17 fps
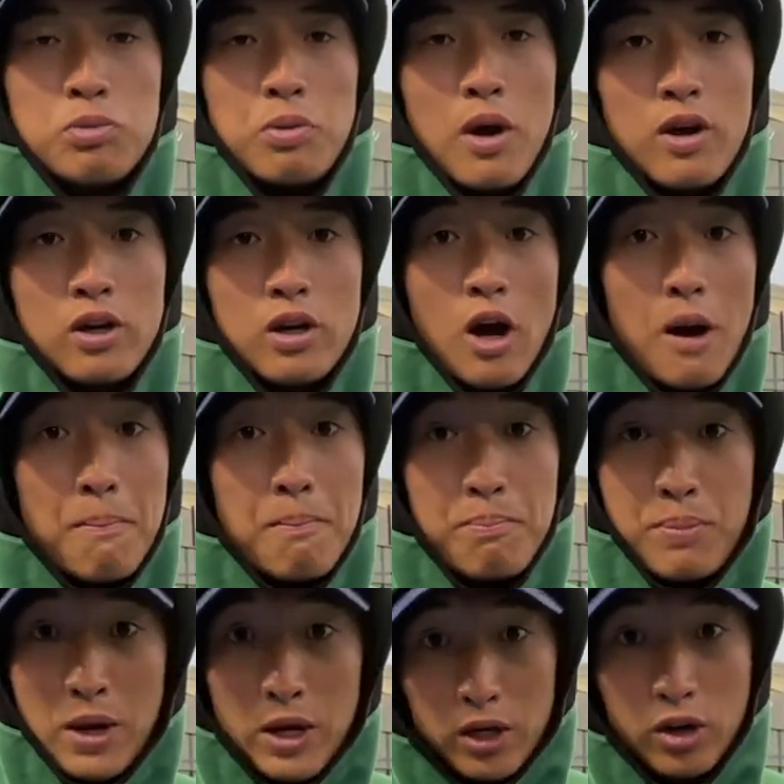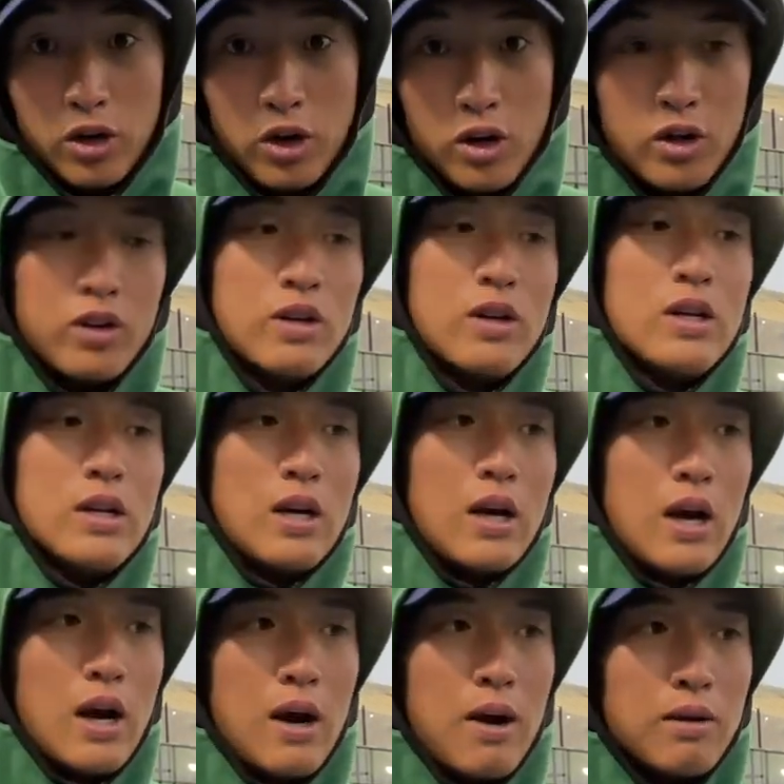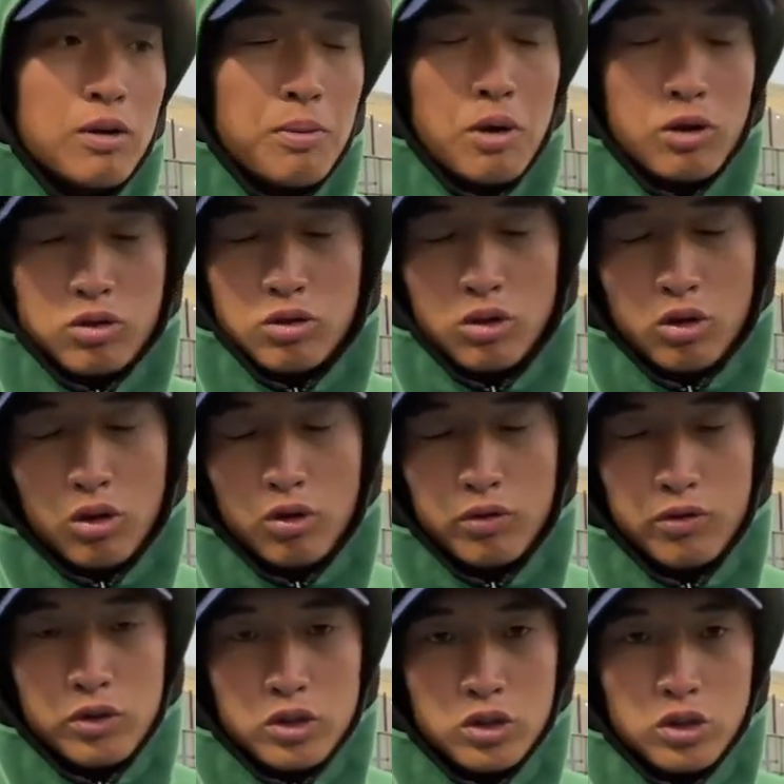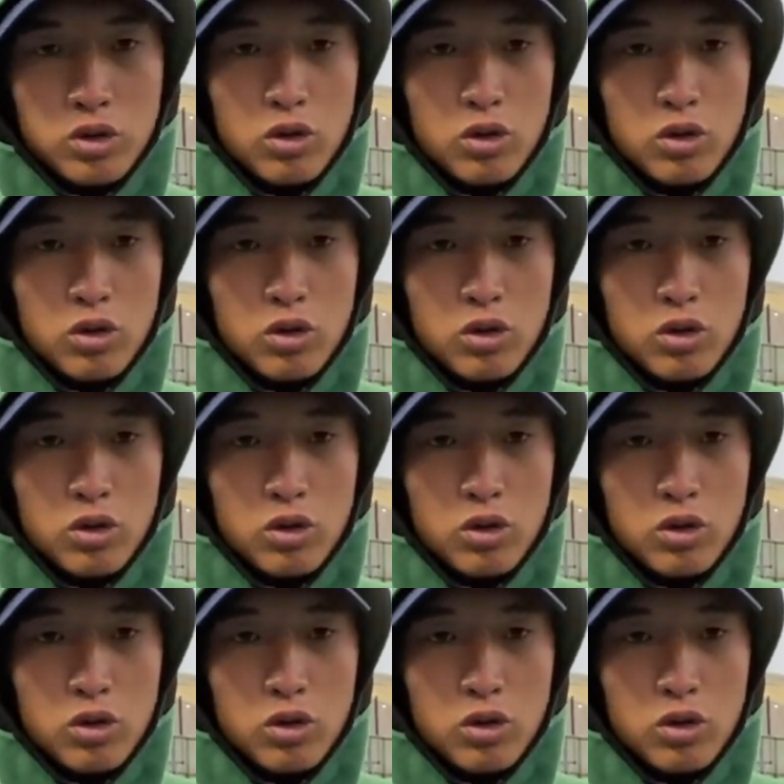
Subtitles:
spot got bigger compared to the old version.